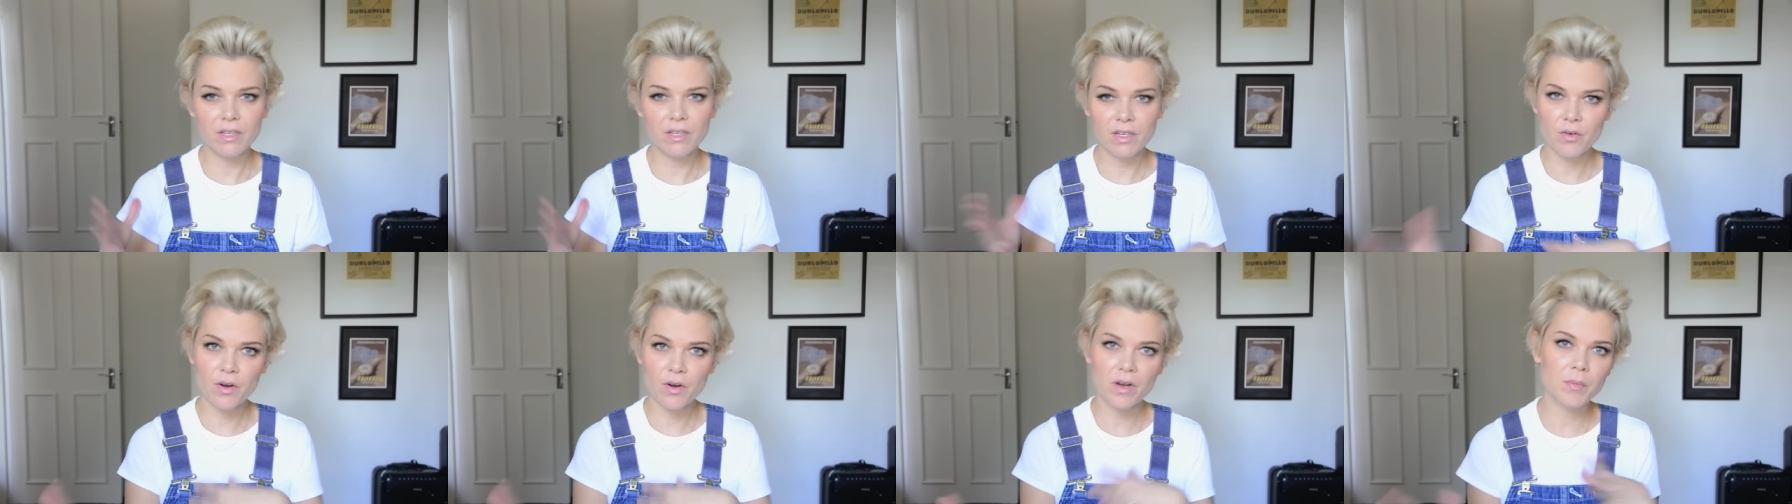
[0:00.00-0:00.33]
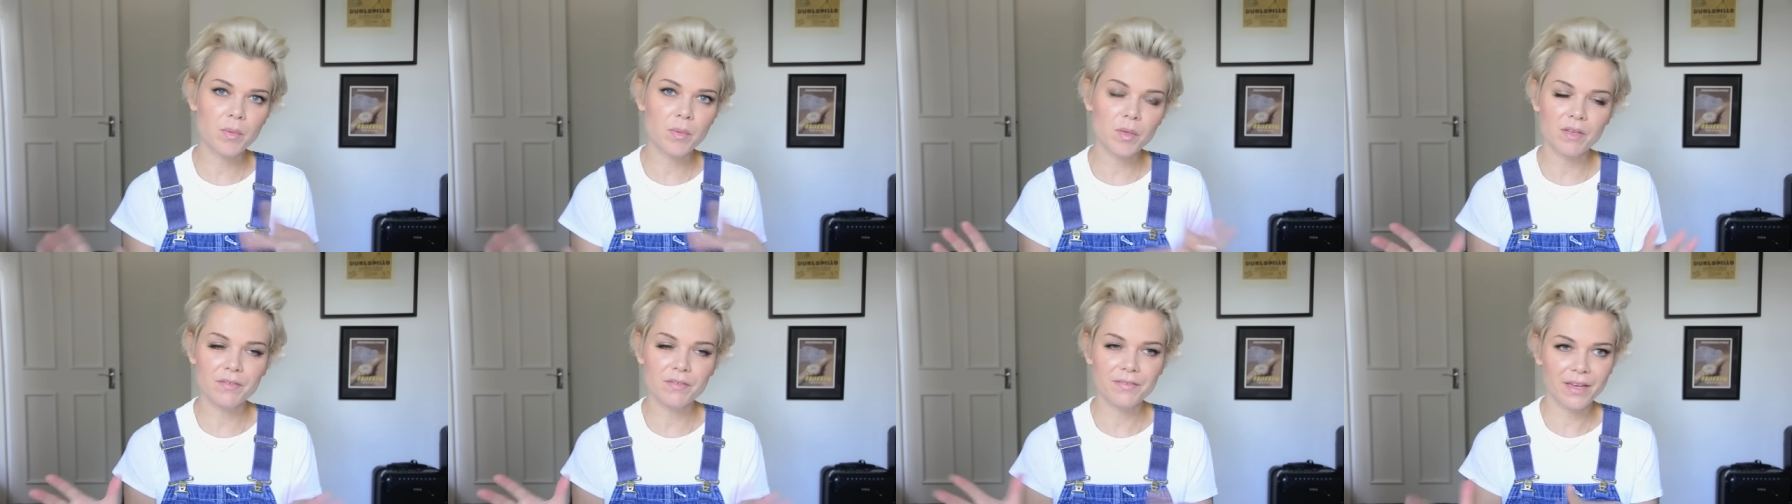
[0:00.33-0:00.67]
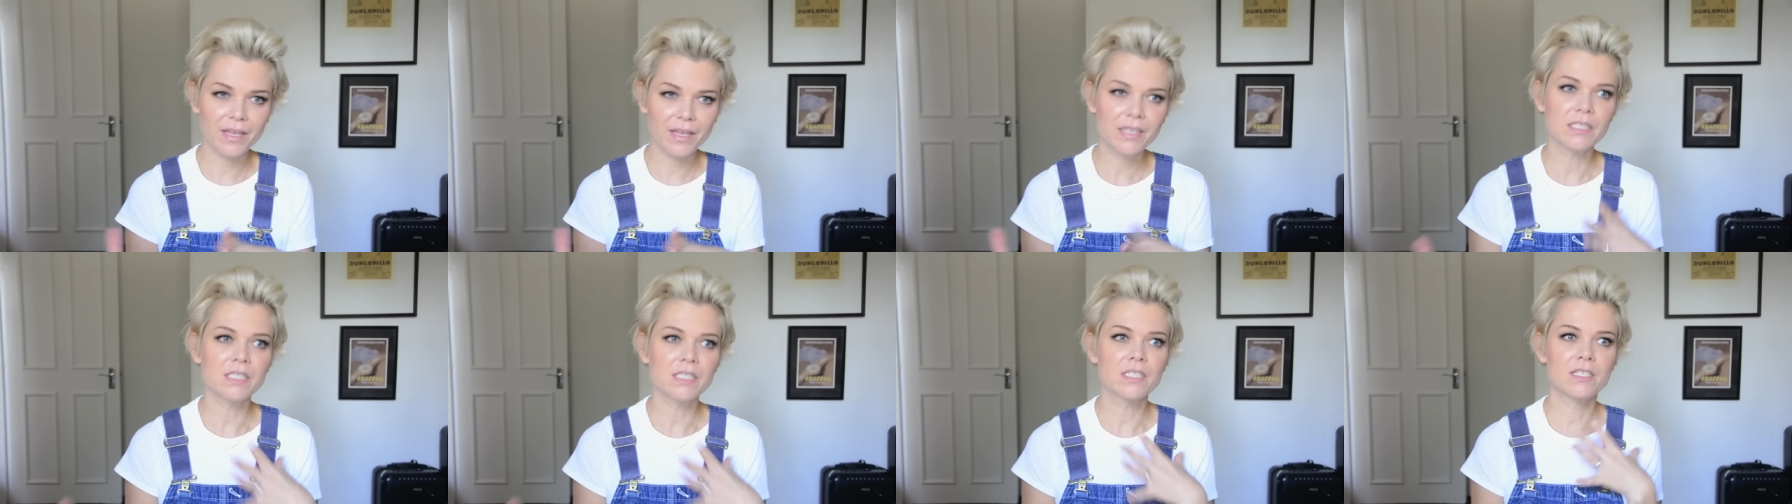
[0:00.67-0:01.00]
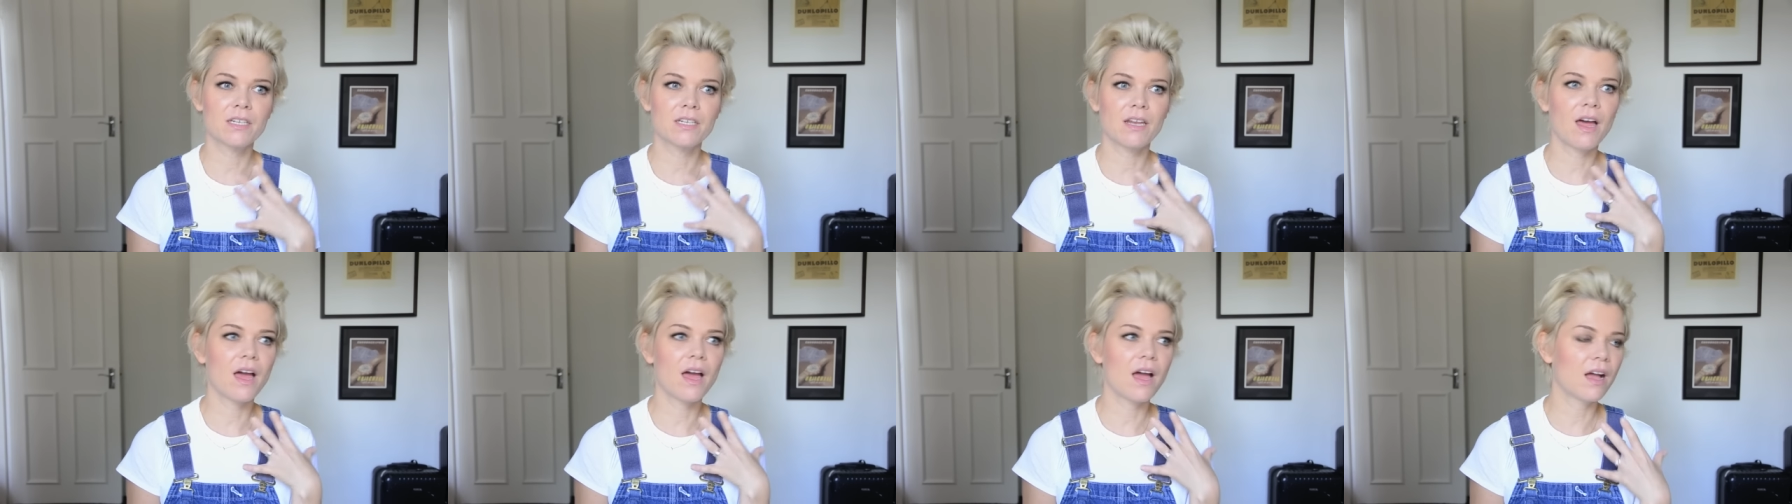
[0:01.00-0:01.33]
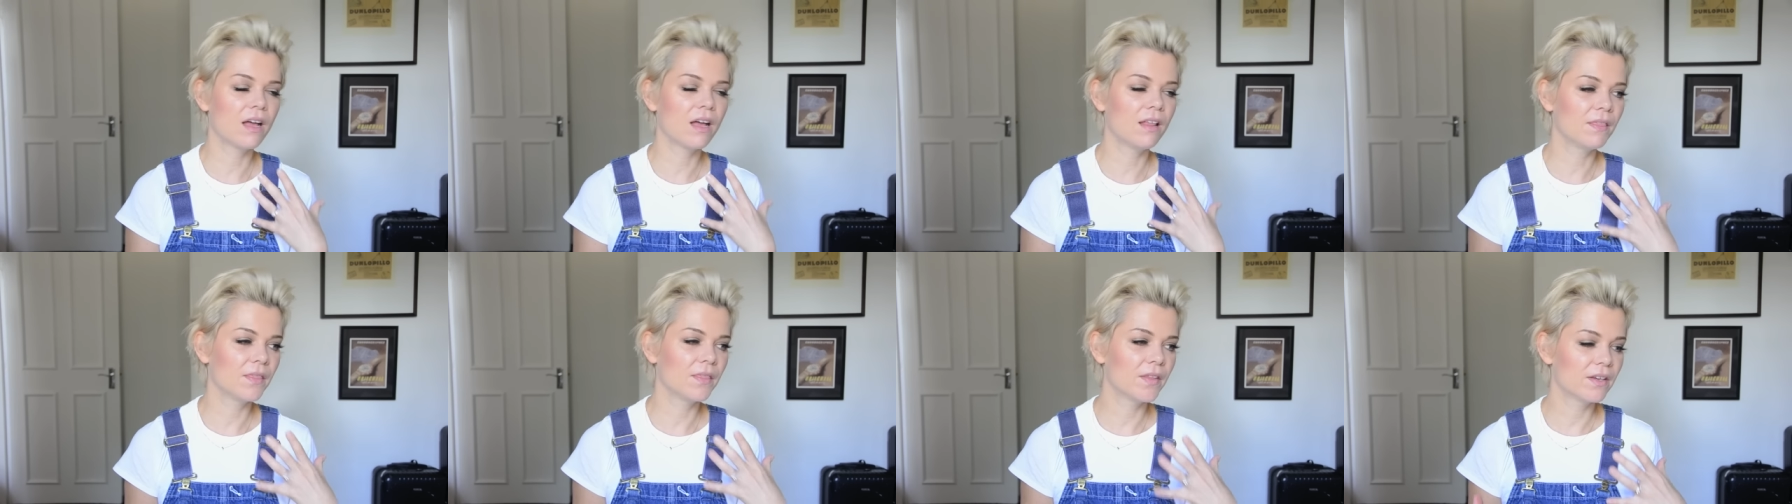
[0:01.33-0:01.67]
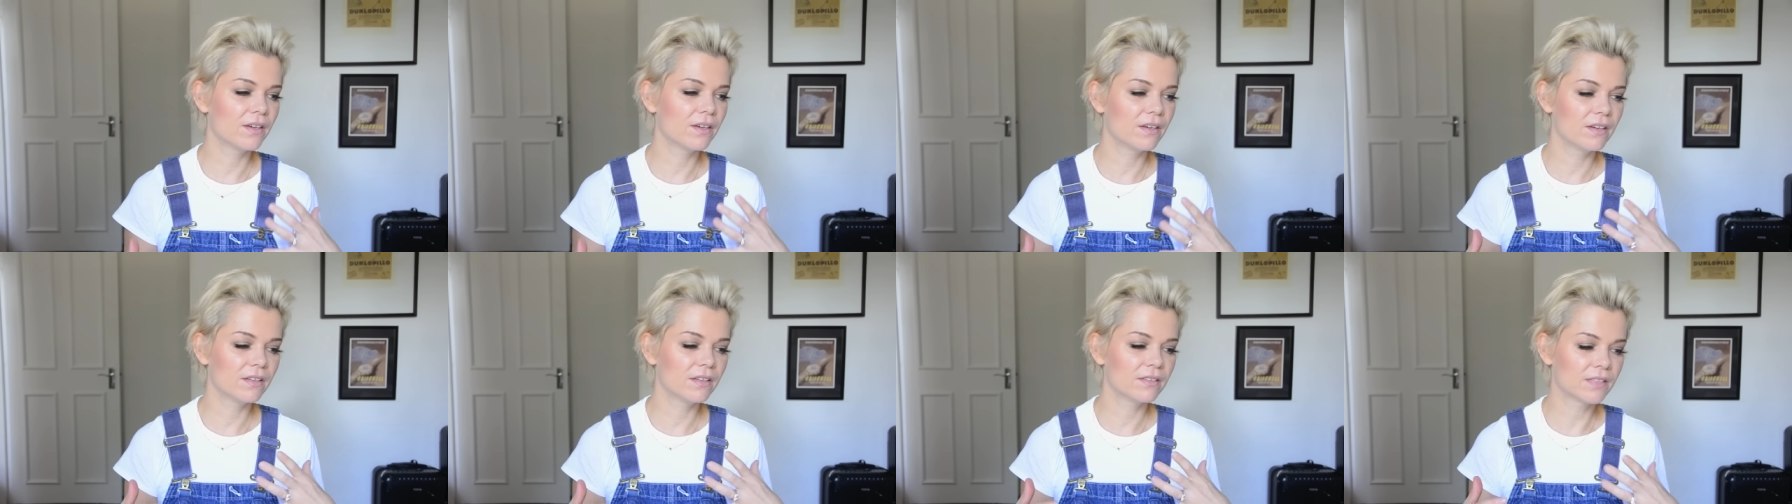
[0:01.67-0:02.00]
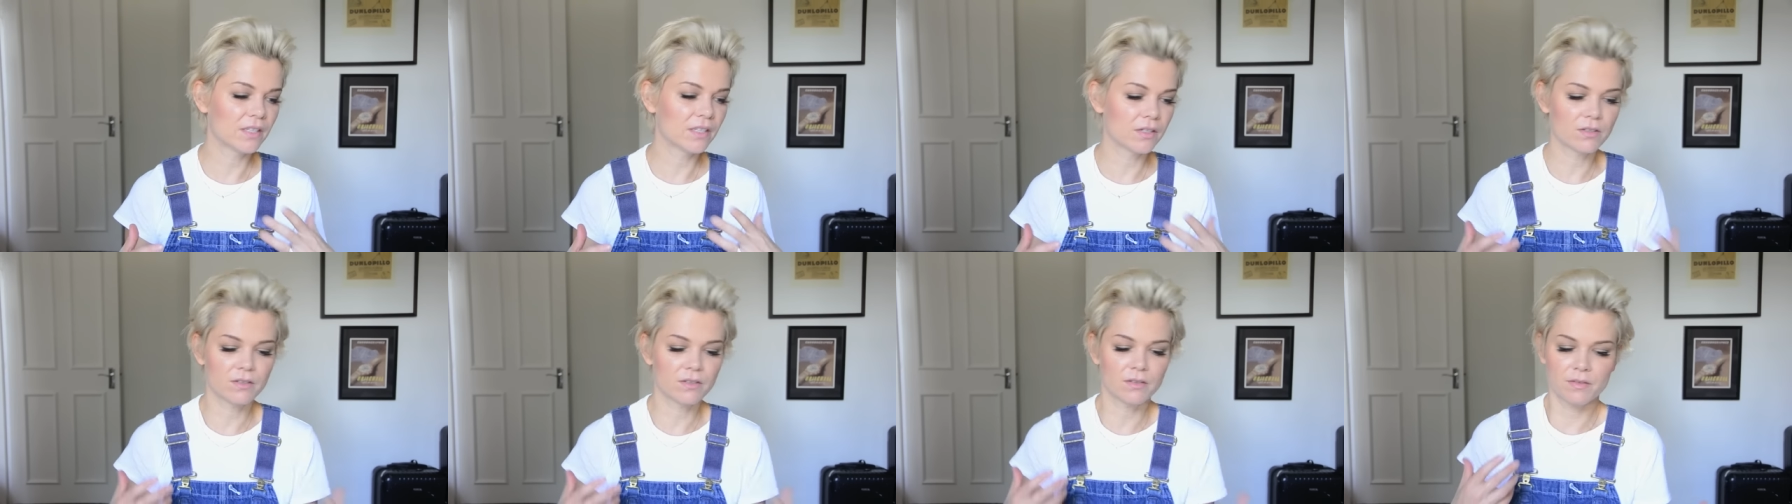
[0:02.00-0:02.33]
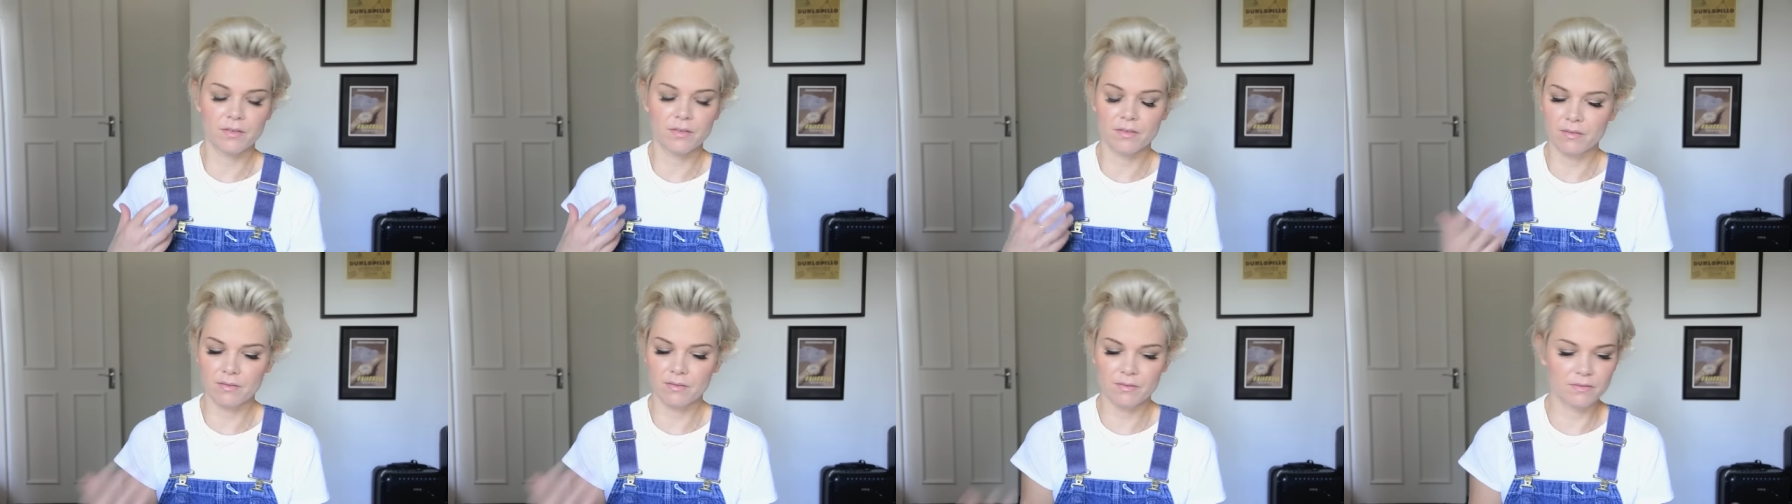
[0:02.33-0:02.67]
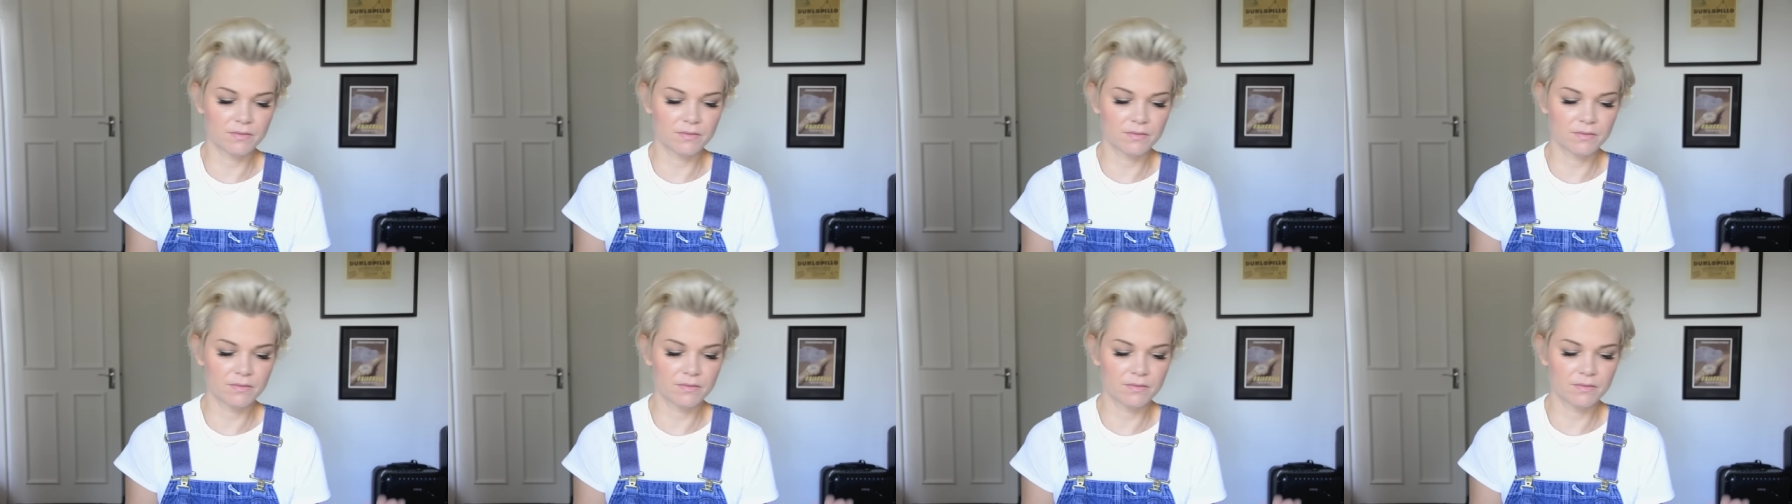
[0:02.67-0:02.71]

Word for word: incredible event, and they're